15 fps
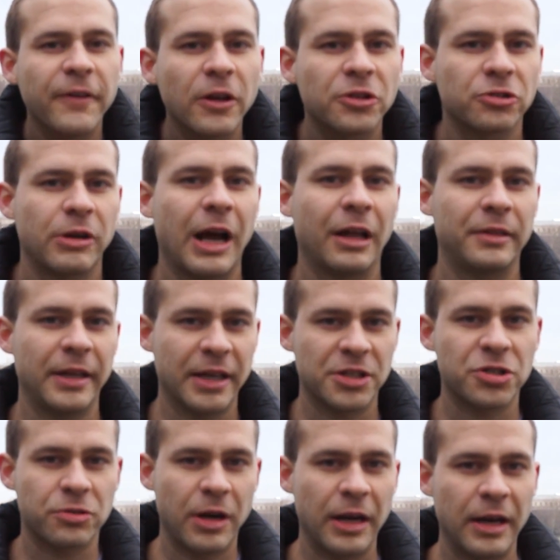filter out the
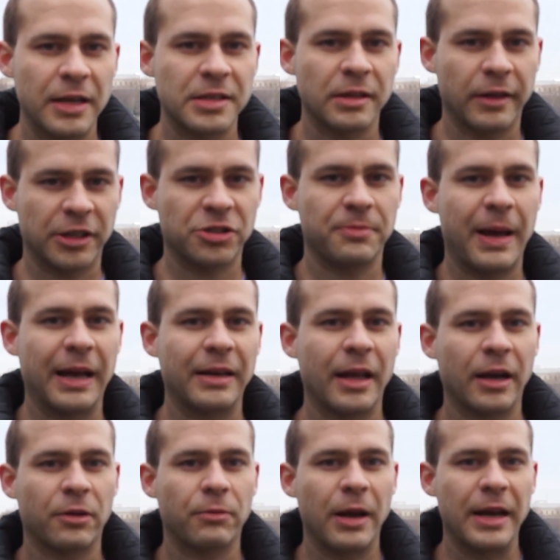extraneous
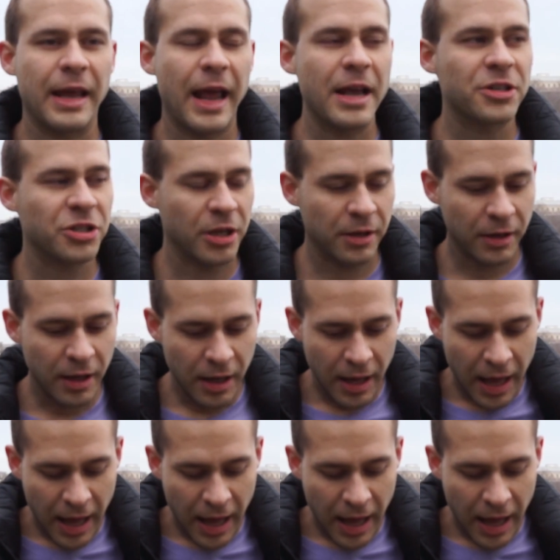electromagnetic radiation